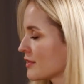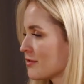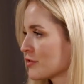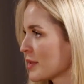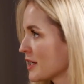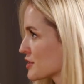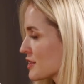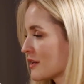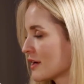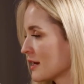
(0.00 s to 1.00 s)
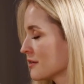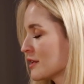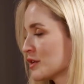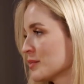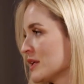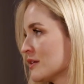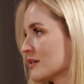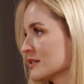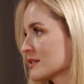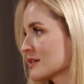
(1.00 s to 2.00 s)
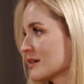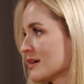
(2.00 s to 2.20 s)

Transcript: information that are out there on PCOS,